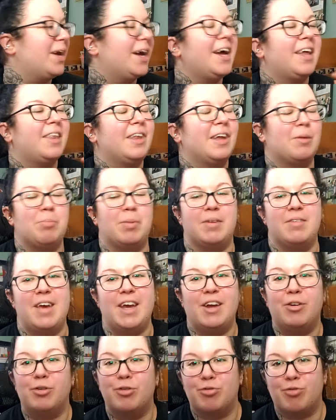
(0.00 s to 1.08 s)
I had like
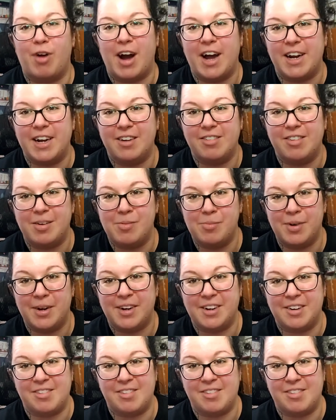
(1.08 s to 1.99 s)
potatoes rotting somewhere,